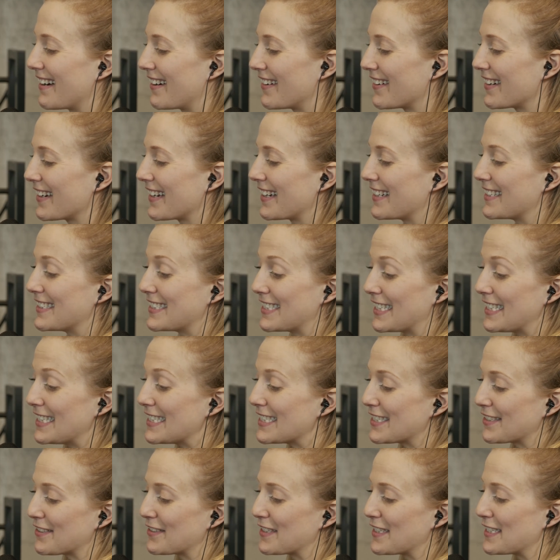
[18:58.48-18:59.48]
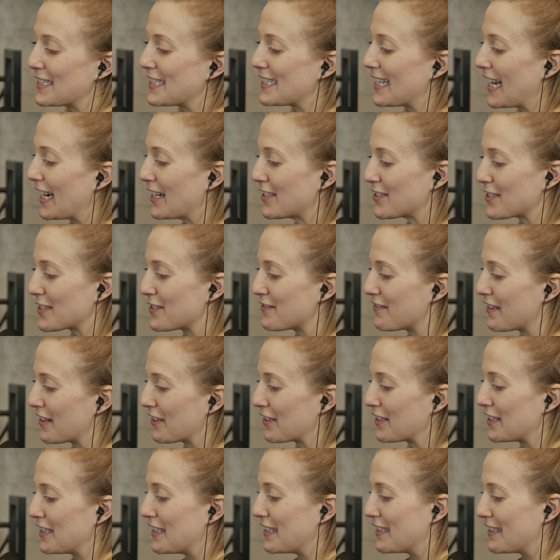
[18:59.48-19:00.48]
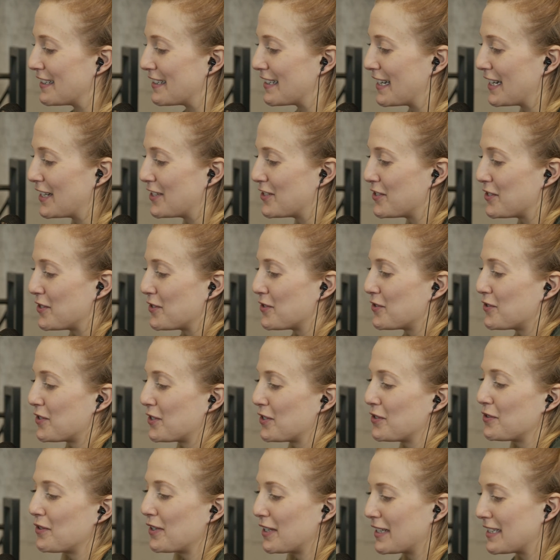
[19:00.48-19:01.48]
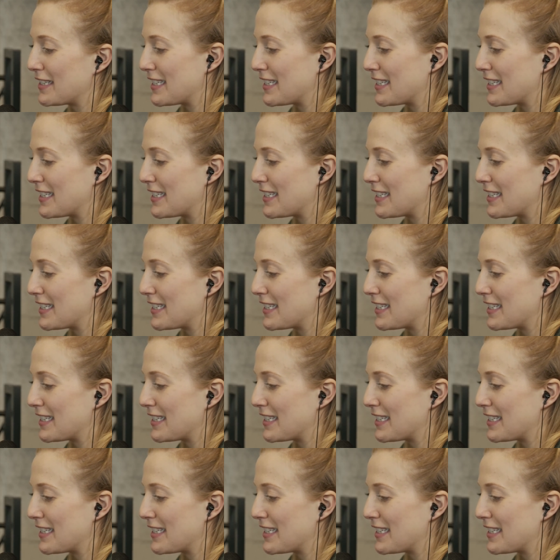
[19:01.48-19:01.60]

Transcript: Okay, see, so this is actually you can